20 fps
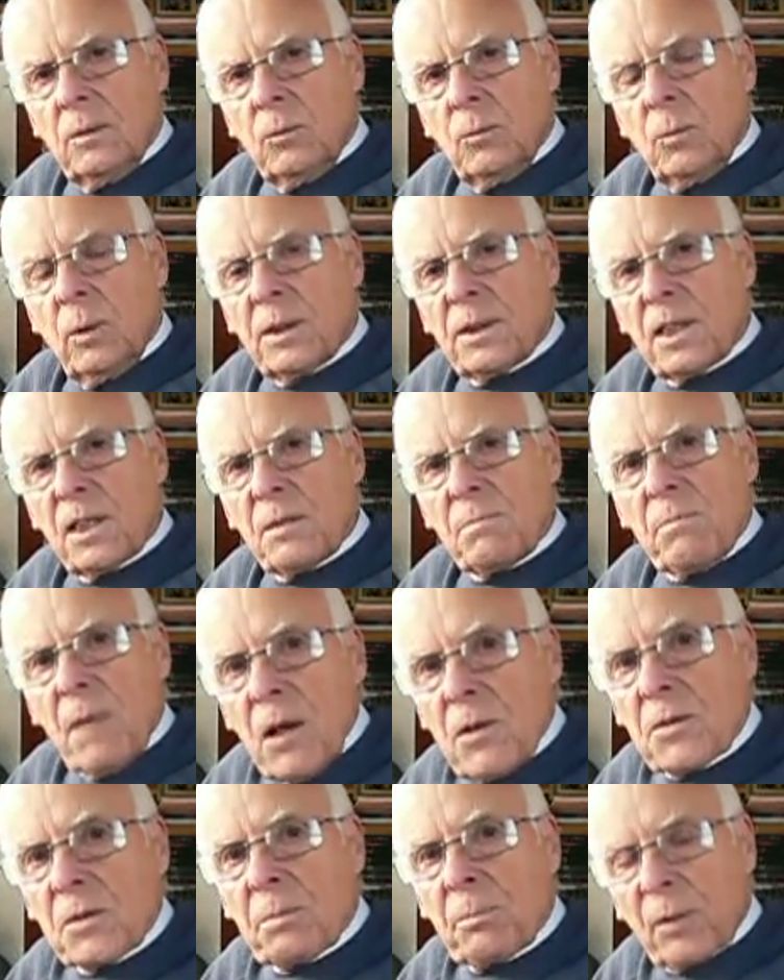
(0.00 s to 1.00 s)
What is
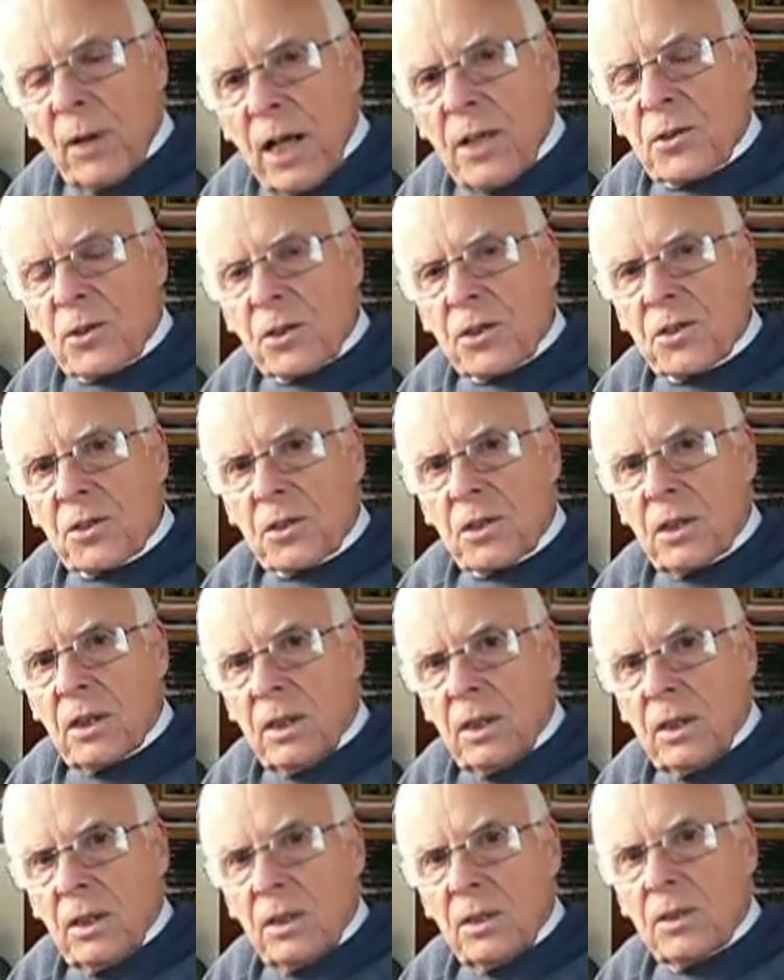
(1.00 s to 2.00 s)
most precious
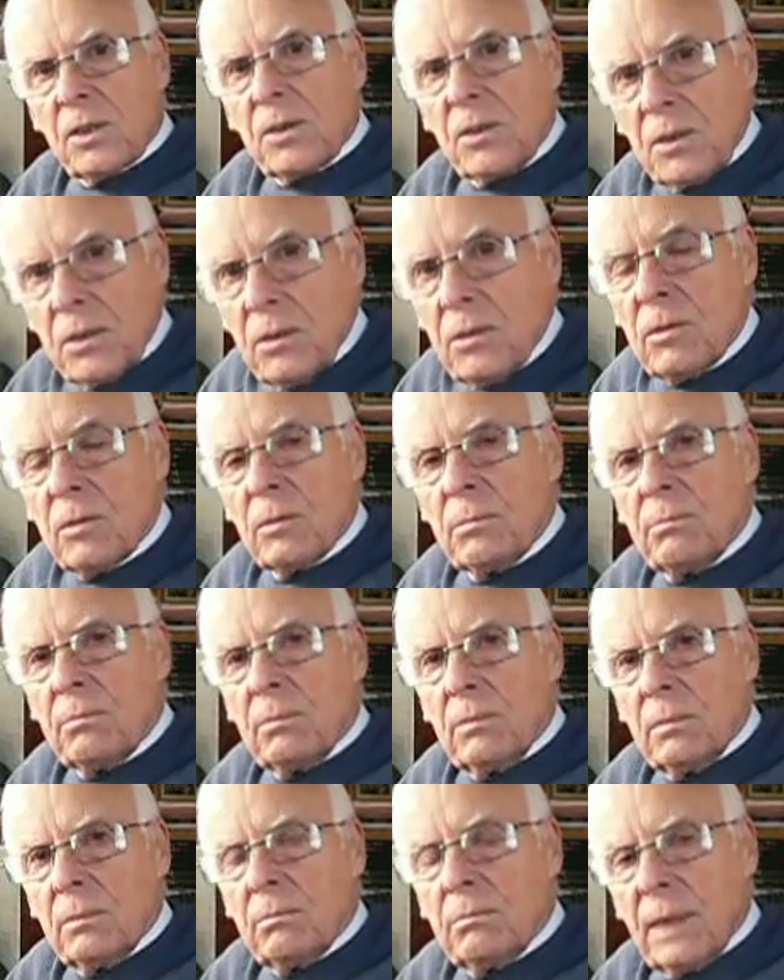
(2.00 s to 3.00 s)
to you,
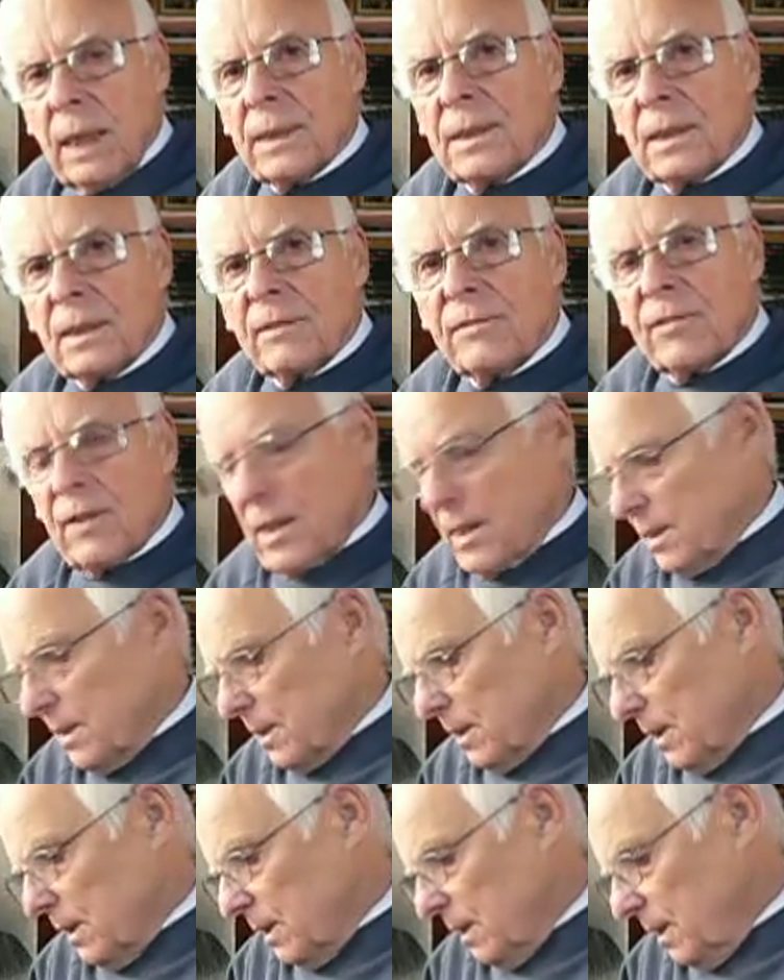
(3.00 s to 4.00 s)
my dear
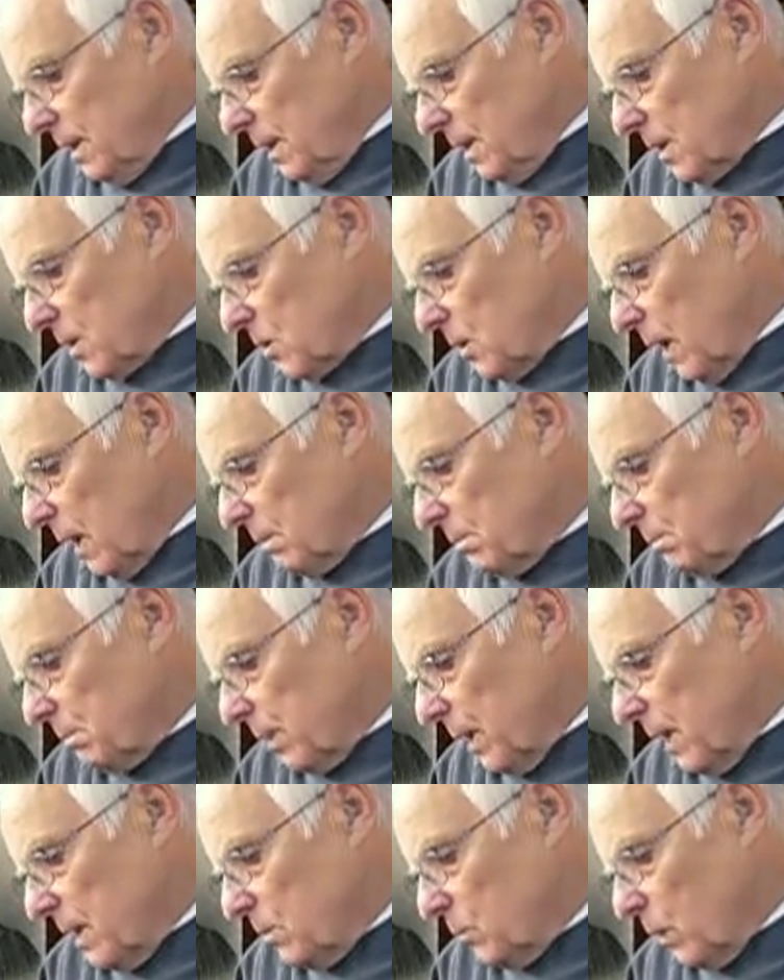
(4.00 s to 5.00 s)
friend? It's quite
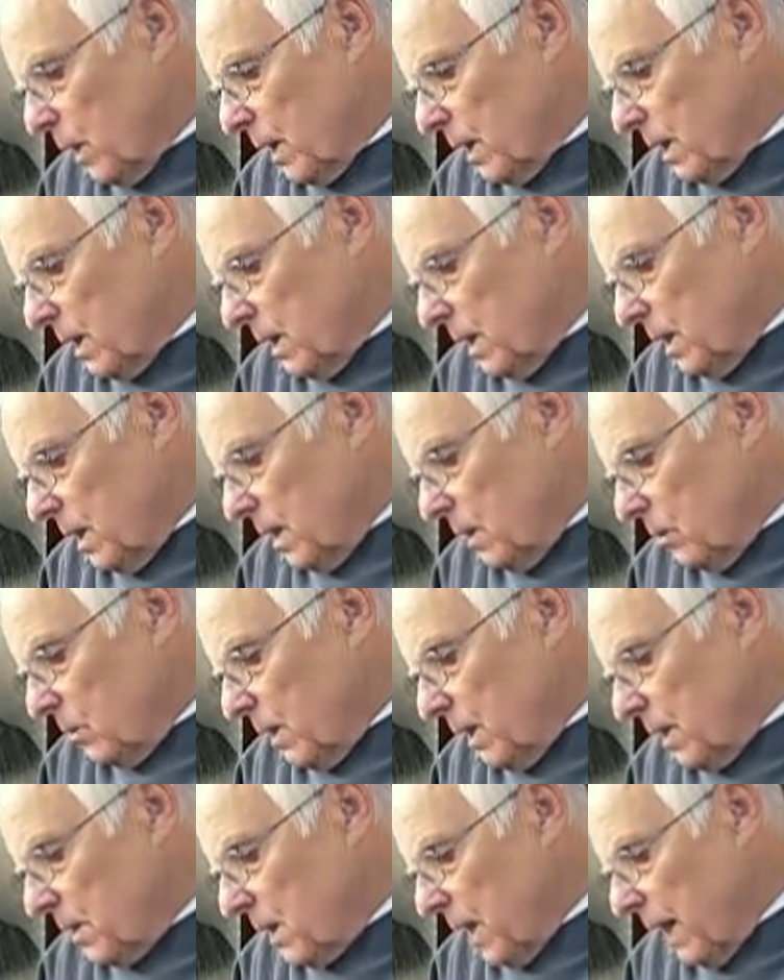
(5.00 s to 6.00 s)
plain where,
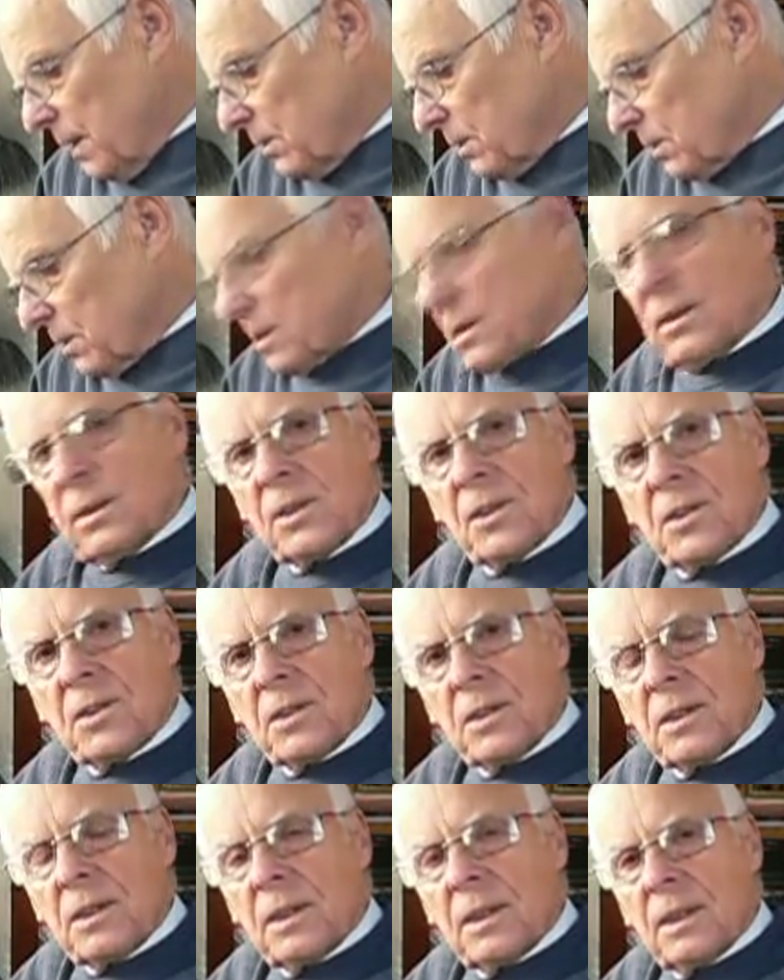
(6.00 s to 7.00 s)
where Daniel
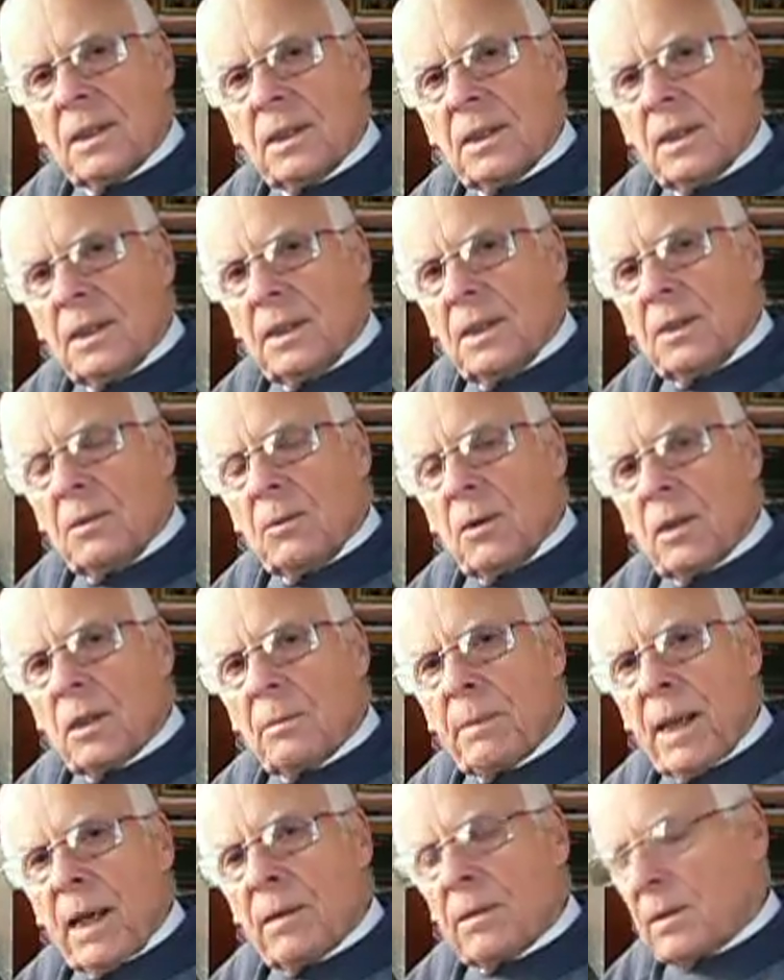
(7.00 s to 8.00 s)
stood. What
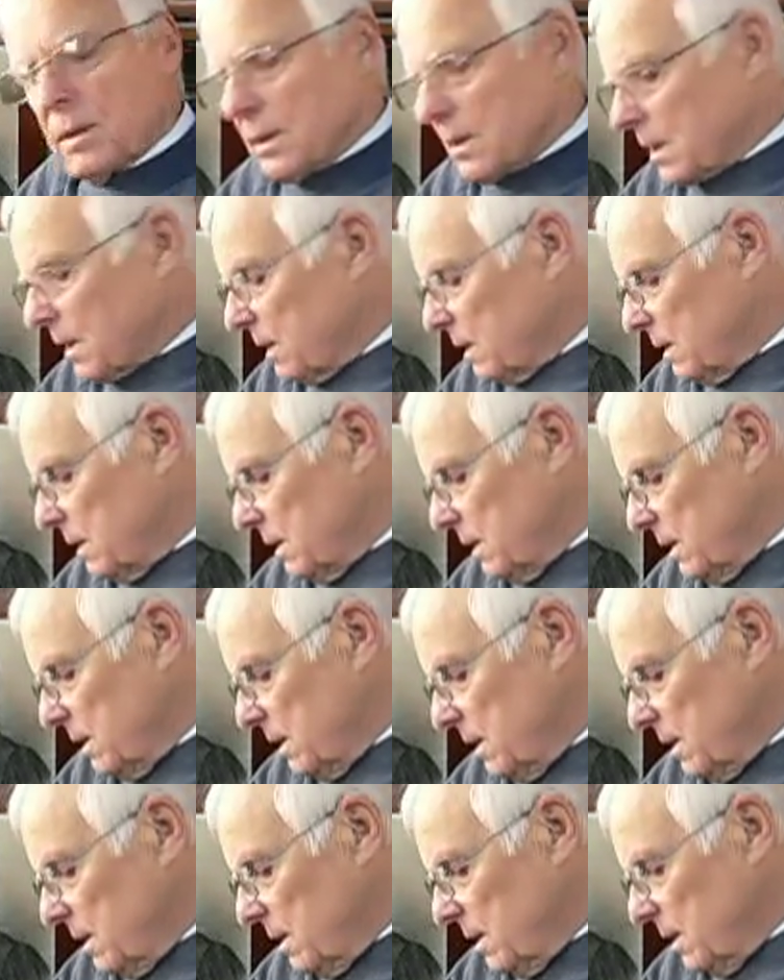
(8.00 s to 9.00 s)
about uh,
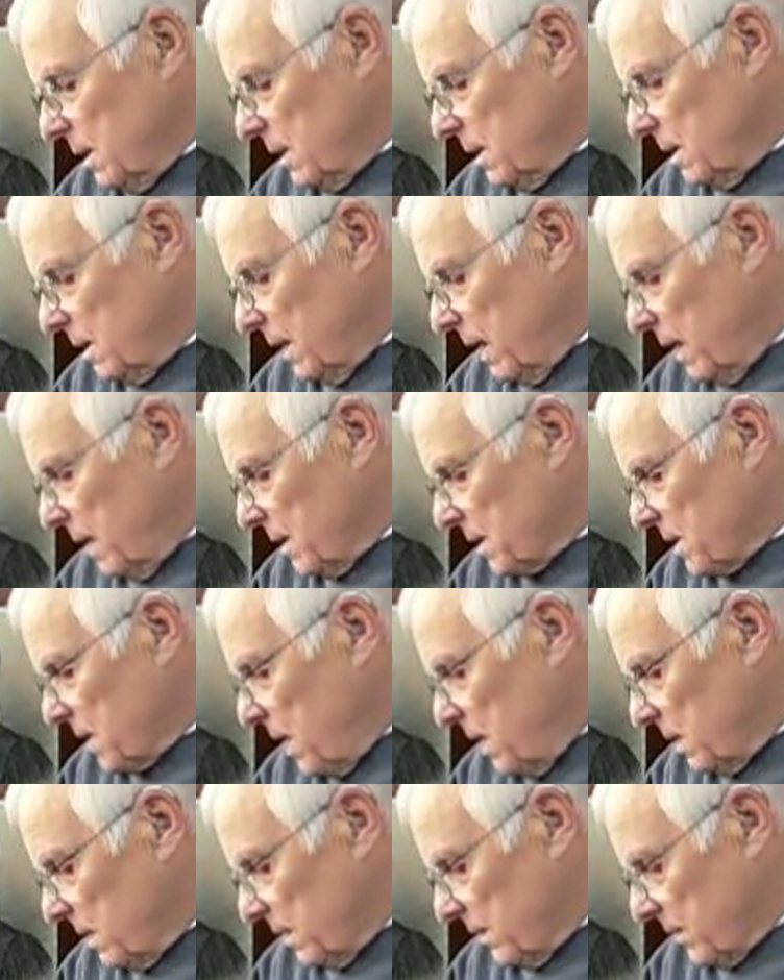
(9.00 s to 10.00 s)
uh,
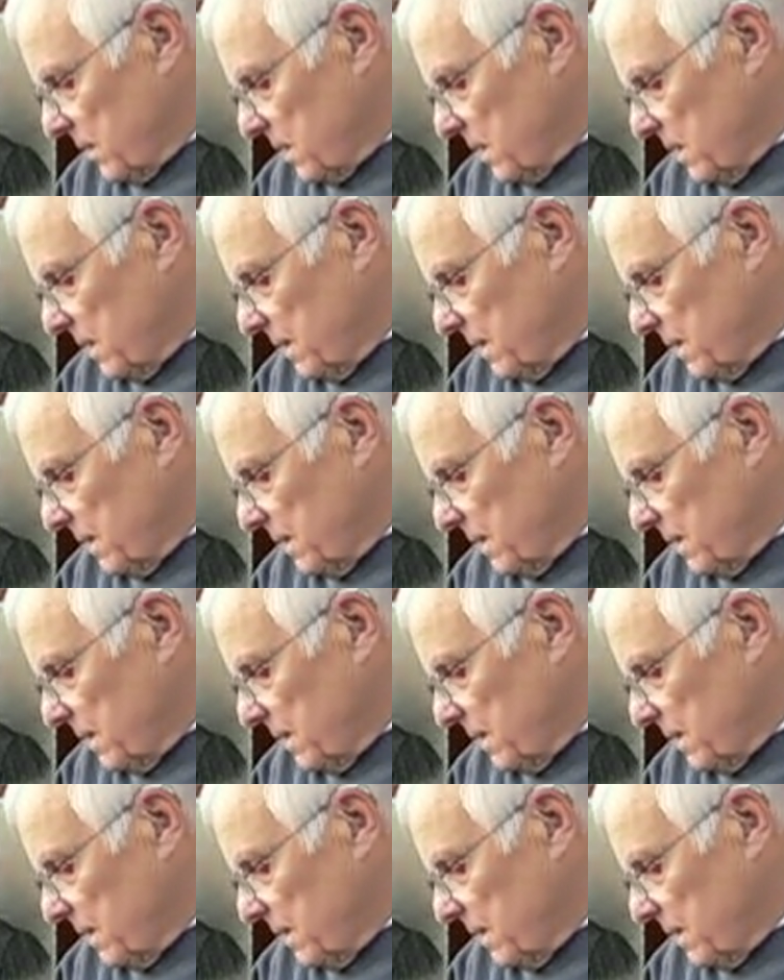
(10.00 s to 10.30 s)
ourselves?